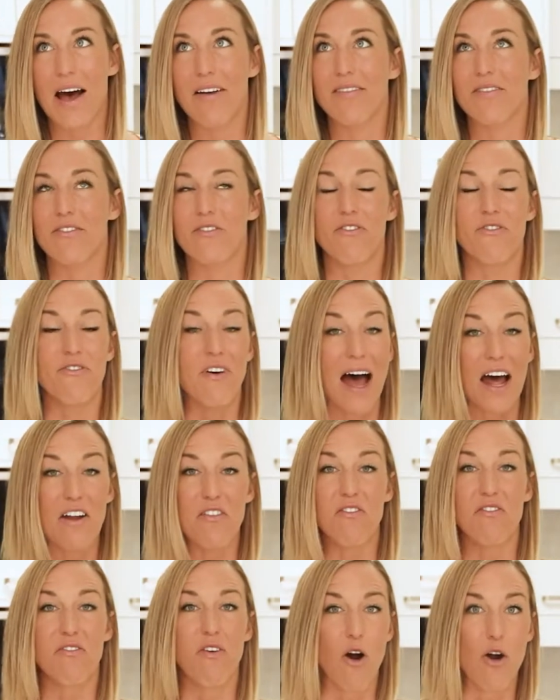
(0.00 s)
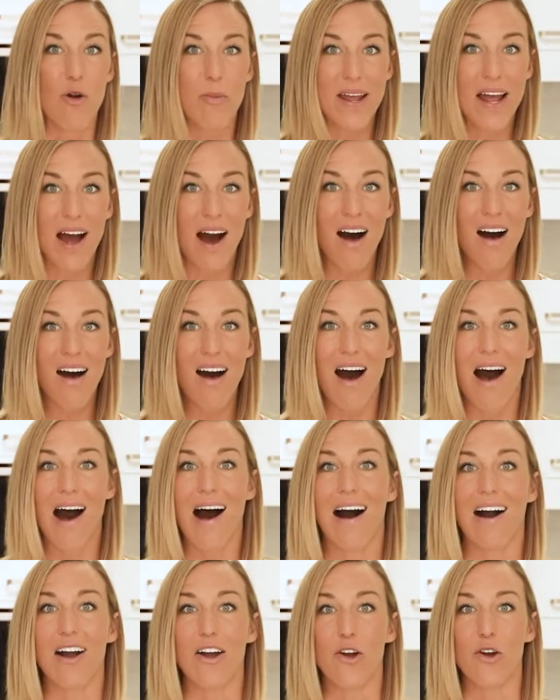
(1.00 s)
fat phobia
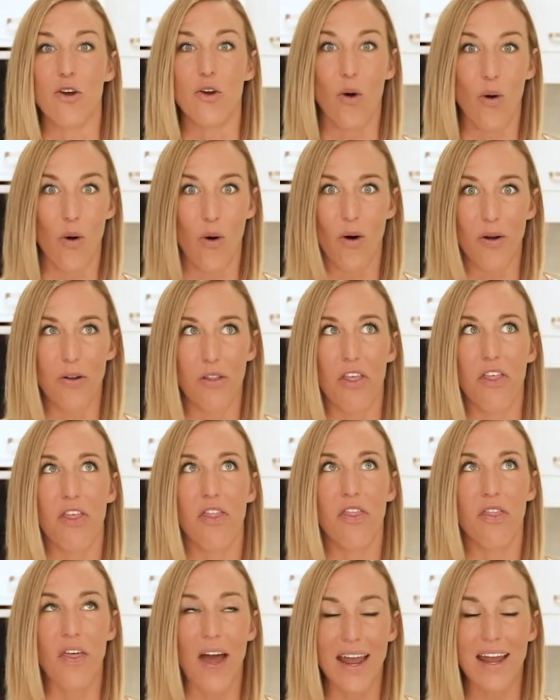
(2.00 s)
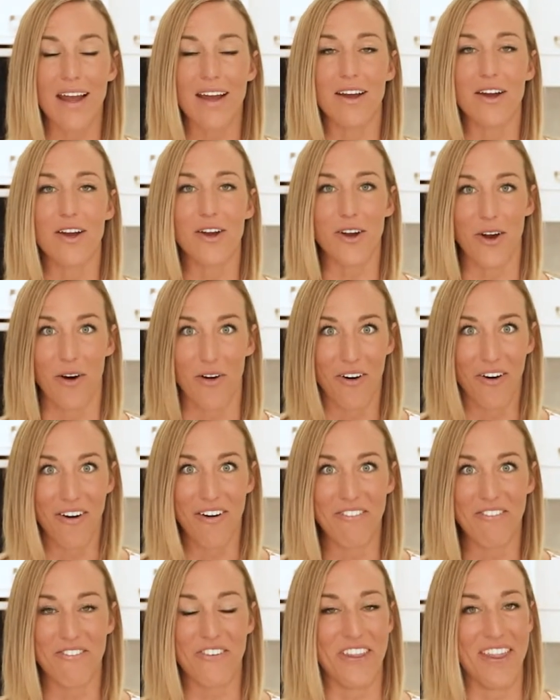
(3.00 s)
are gone. Thank
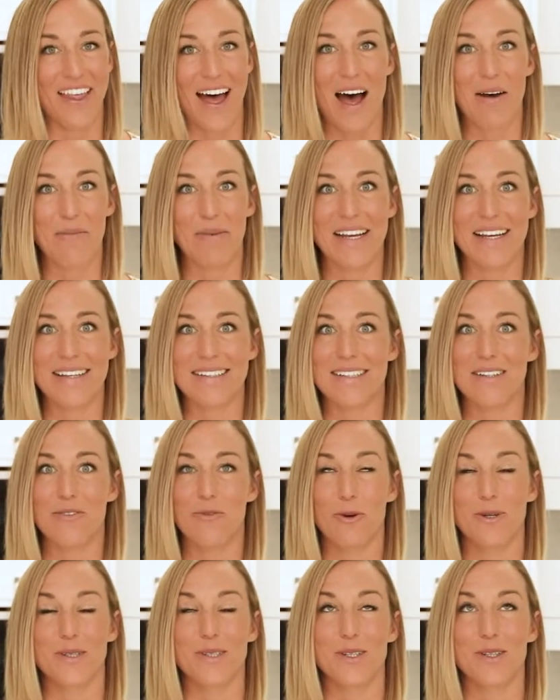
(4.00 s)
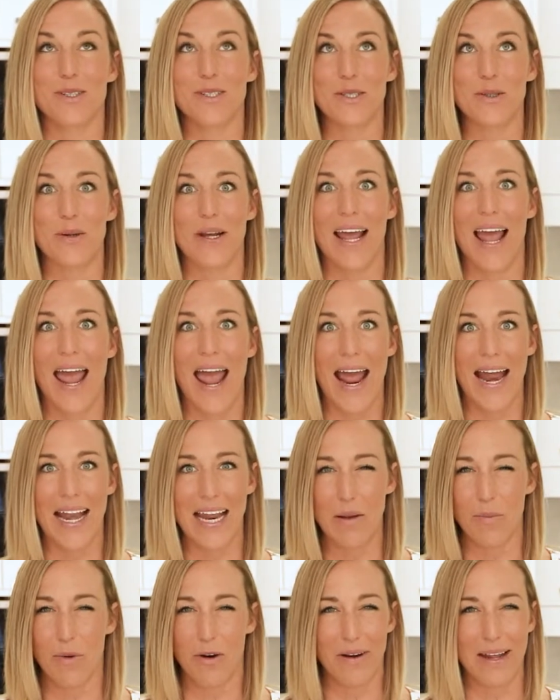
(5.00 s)
God for that, because it was not doing
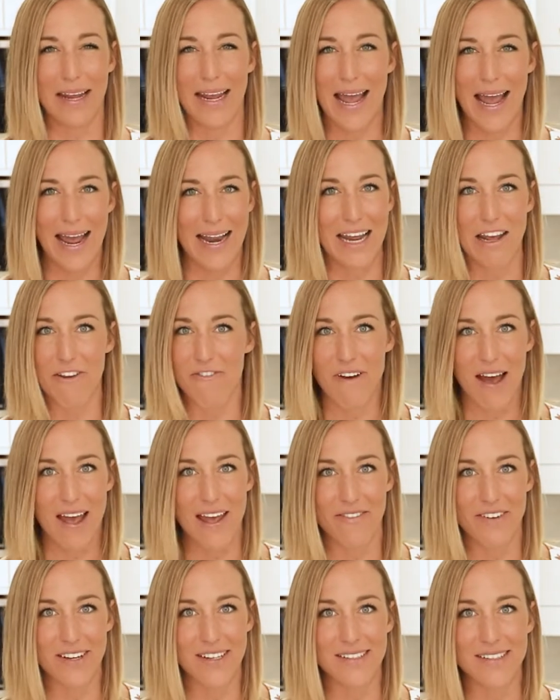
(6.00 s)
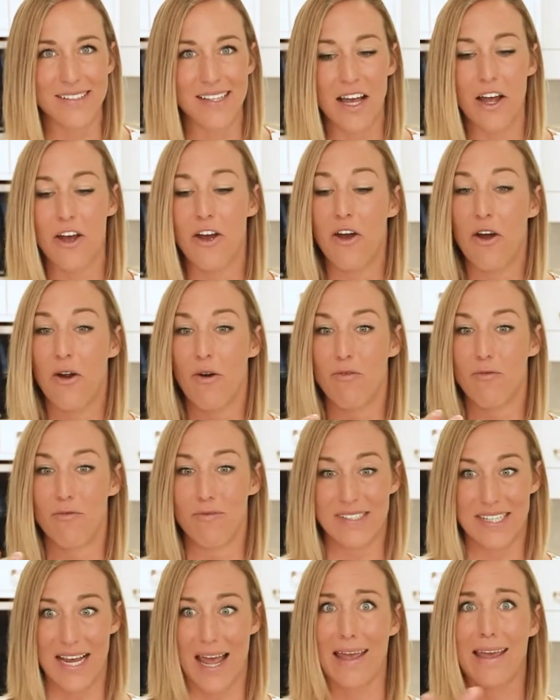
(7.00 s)
anybody any favors.
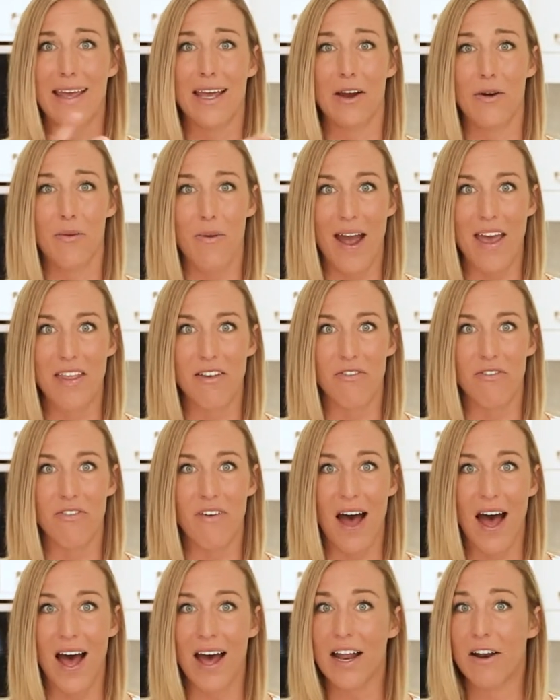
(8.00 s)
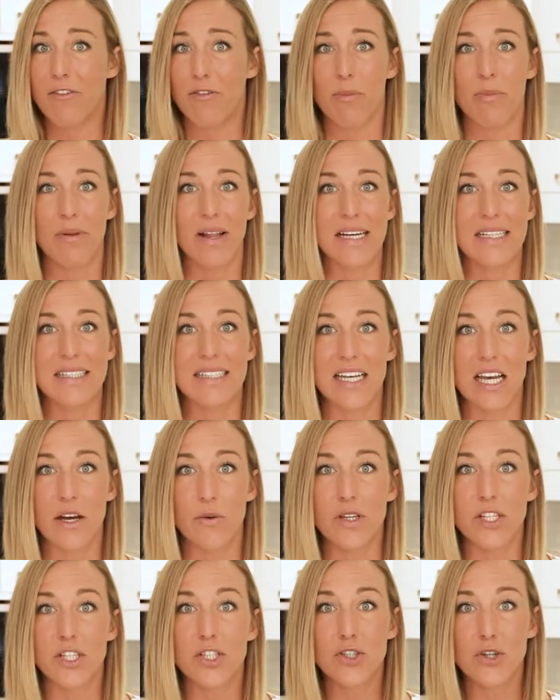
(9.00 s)
Taking away the fat and replacing it
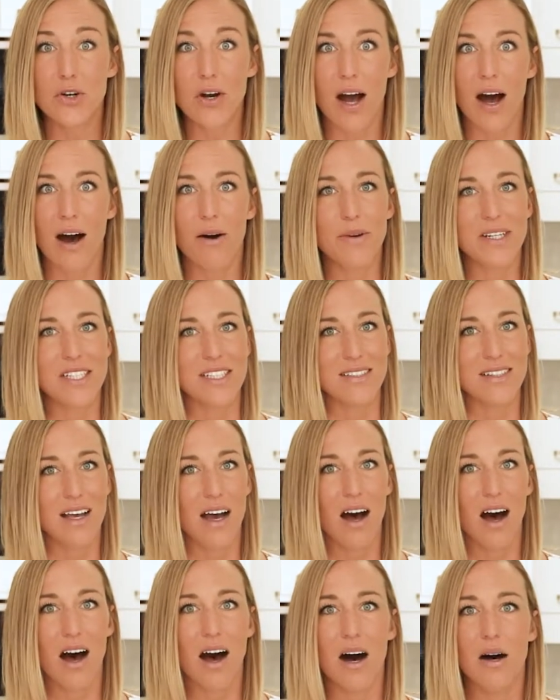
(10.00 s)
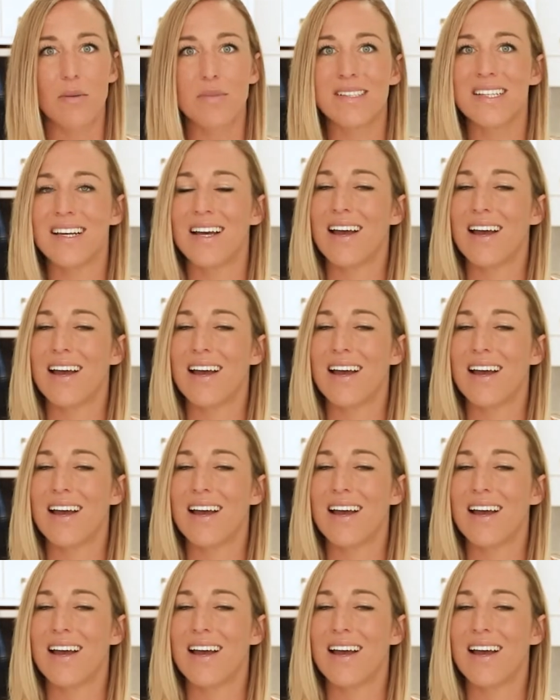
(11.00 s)
with sugar, which is carbs,